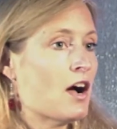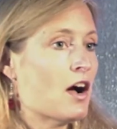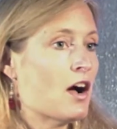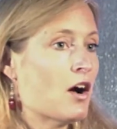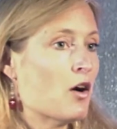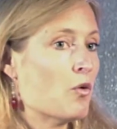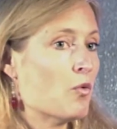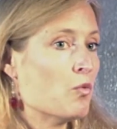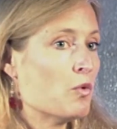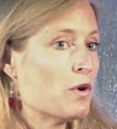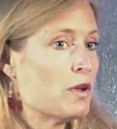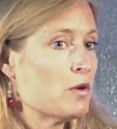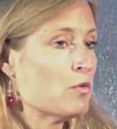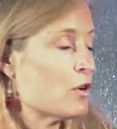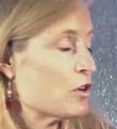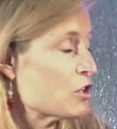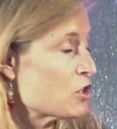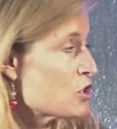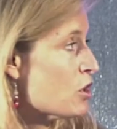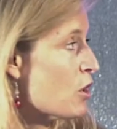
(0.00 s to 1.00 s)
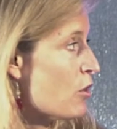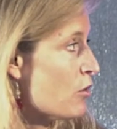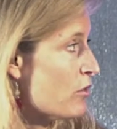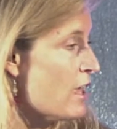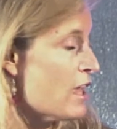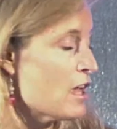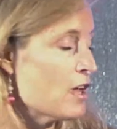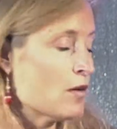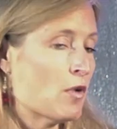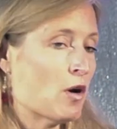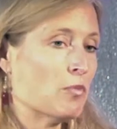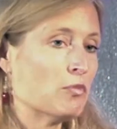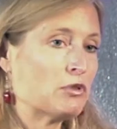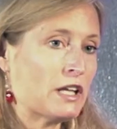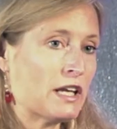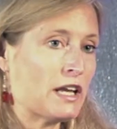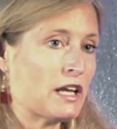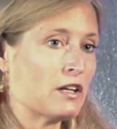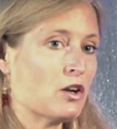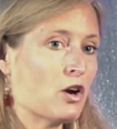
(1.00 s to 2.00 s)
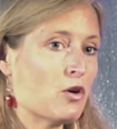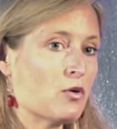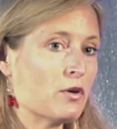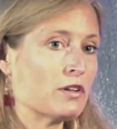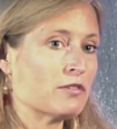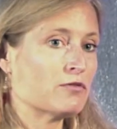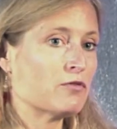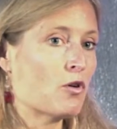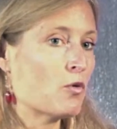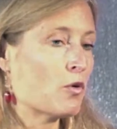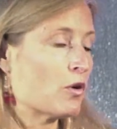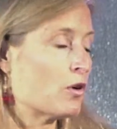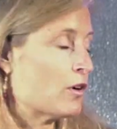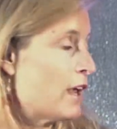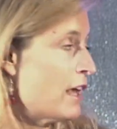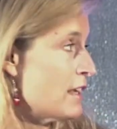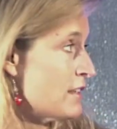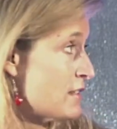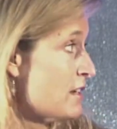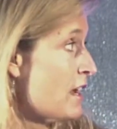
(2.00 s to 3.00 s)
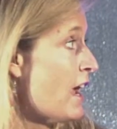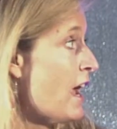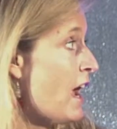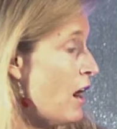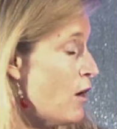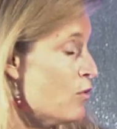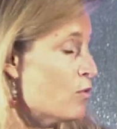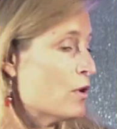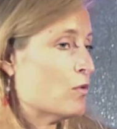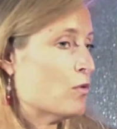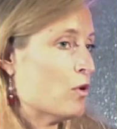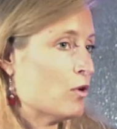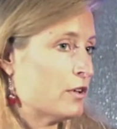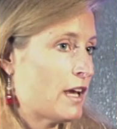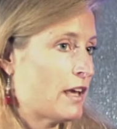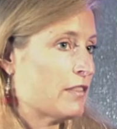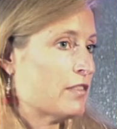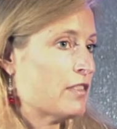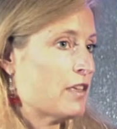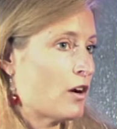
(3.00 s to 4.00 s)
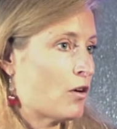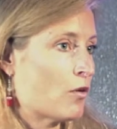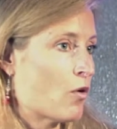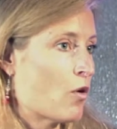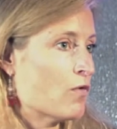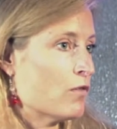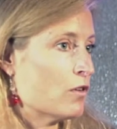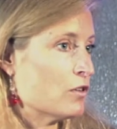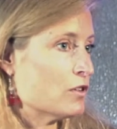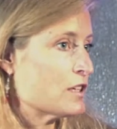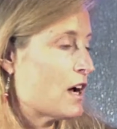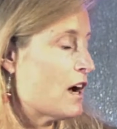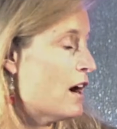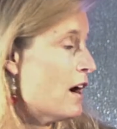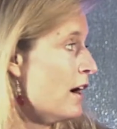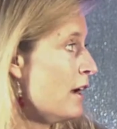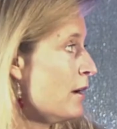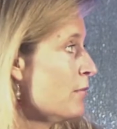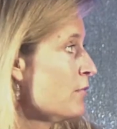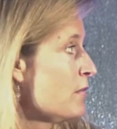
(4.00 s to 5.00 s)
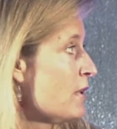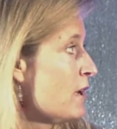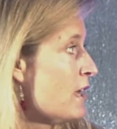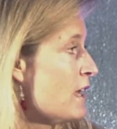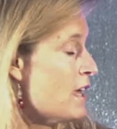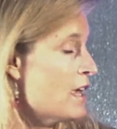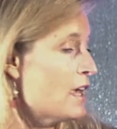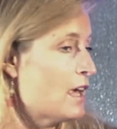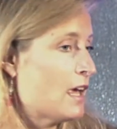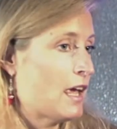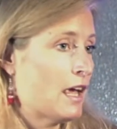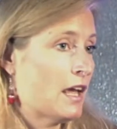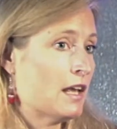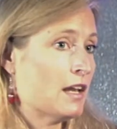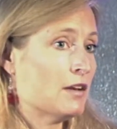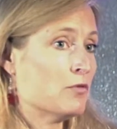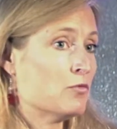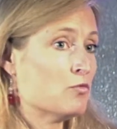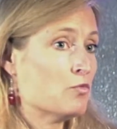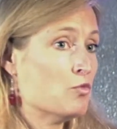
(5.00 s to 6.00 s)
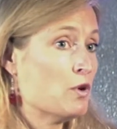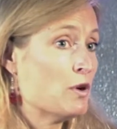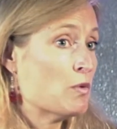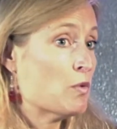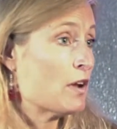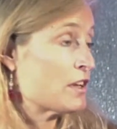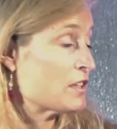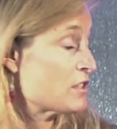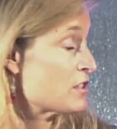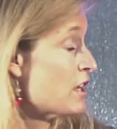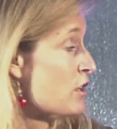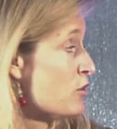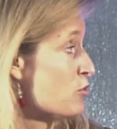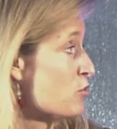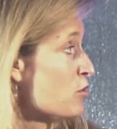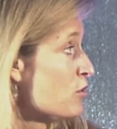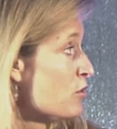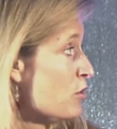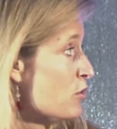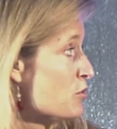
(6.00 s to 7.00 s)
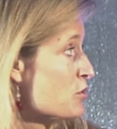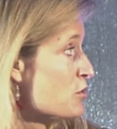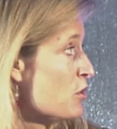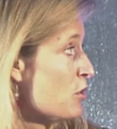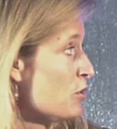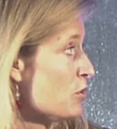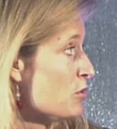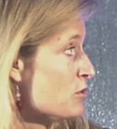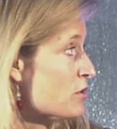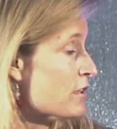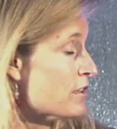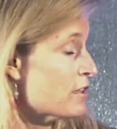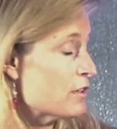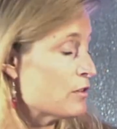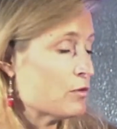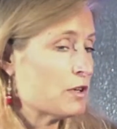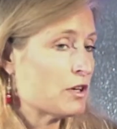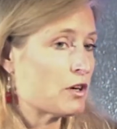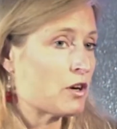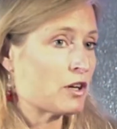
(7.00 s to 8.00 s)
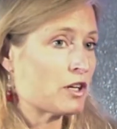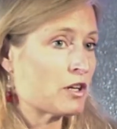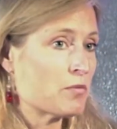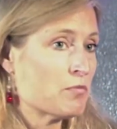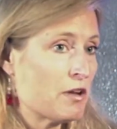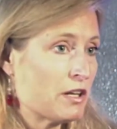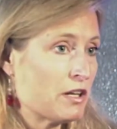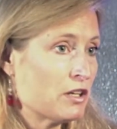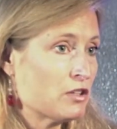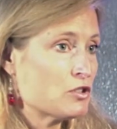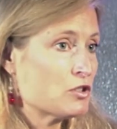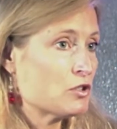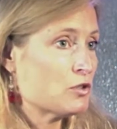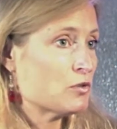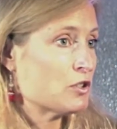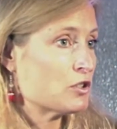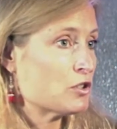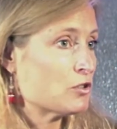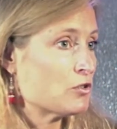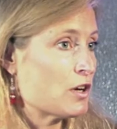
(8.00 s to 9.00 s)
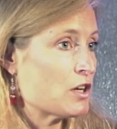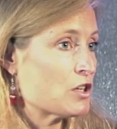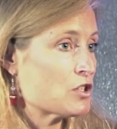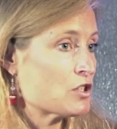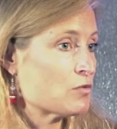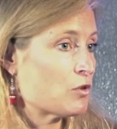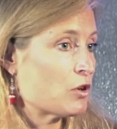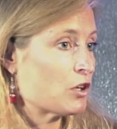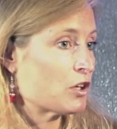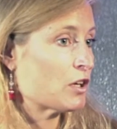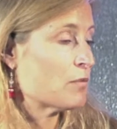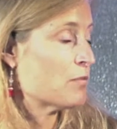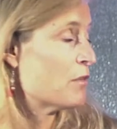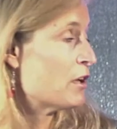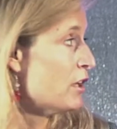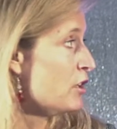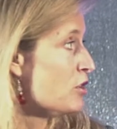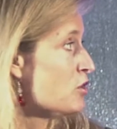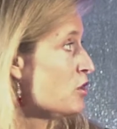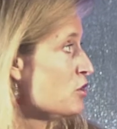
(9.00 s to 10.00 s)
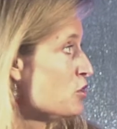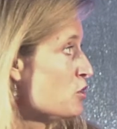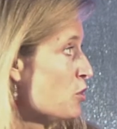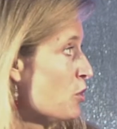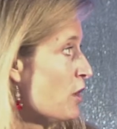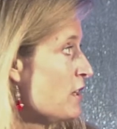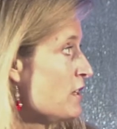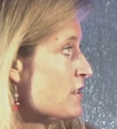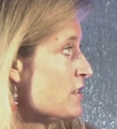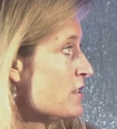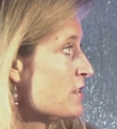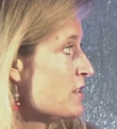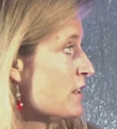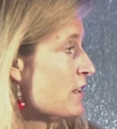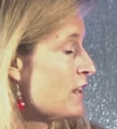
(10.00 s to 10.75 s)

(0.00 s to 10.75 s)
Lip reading: We want to show them a plan going forward as to how we will get there over time. And we want to stay true to those goals. I think we are committed to integration, we're committed to choice,